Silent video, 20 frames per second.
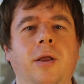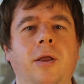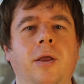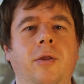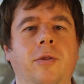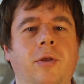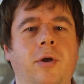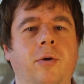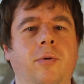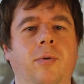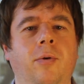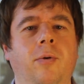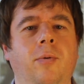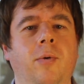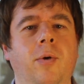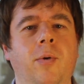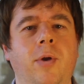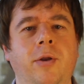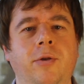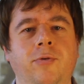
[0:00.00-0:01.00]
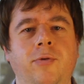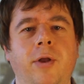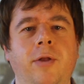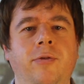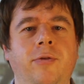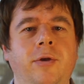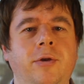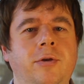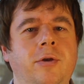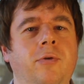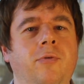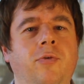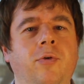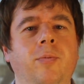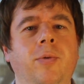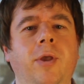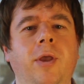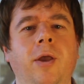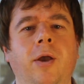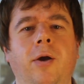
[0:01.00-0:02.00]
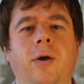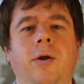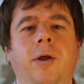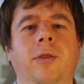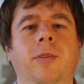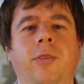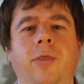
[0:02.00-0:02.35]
So we want to transition from here and